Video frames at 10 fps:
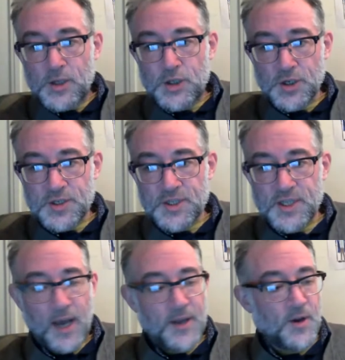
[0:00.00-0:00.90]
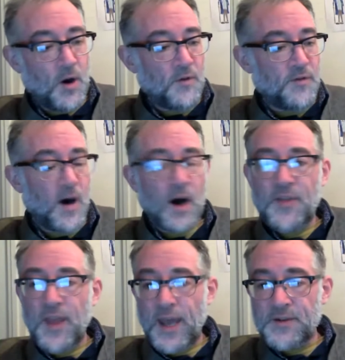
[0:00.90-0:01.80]
just signed off at
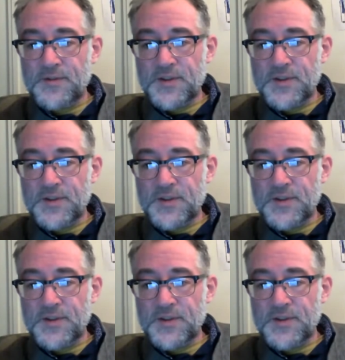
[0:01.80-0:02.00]
the end of